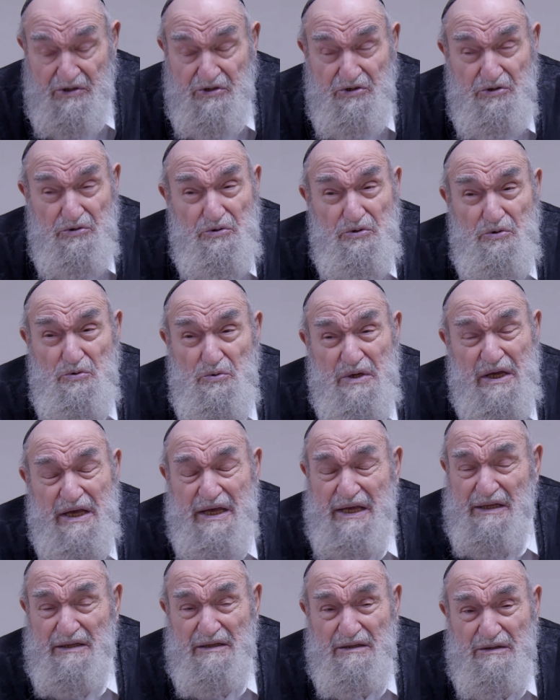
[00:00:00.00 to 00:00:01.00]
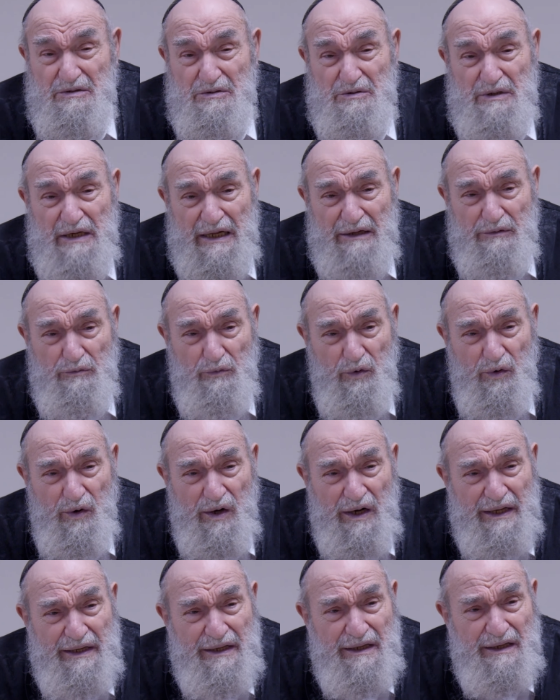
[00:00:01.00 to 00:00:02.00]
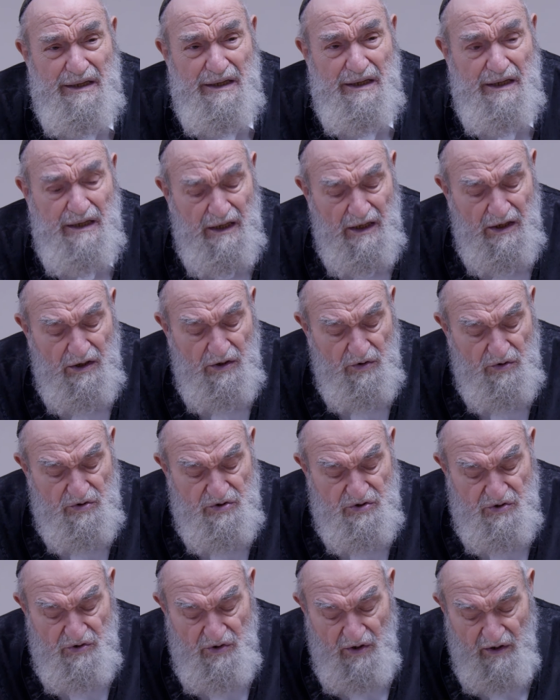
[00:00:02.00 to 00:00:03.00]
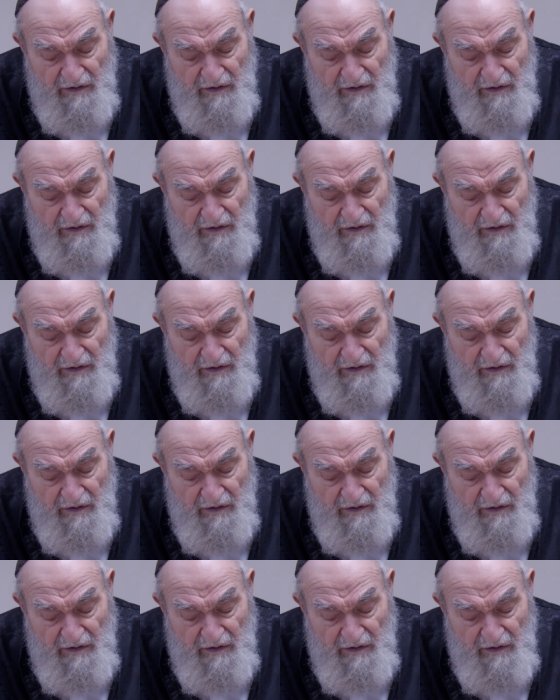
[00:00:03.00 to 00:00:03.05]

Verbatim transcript: you, you can't do that. Why? Because